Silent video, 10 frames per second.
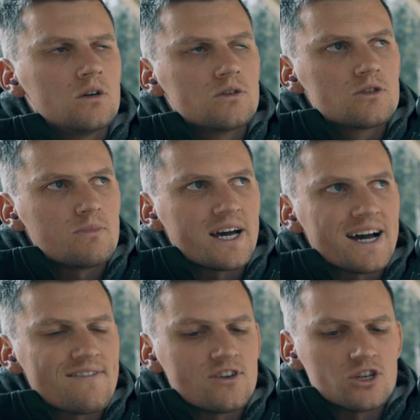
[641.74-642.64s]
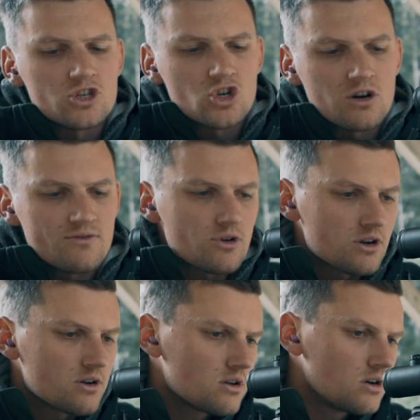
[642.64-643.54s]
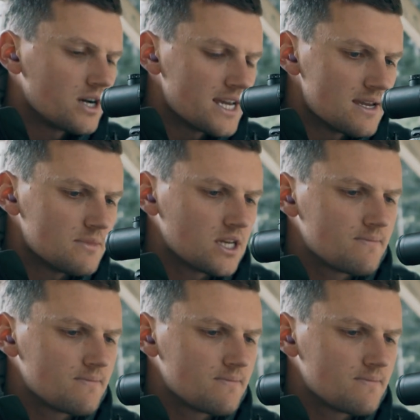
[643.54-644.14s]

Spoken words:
It's about half an inch off where I aimed.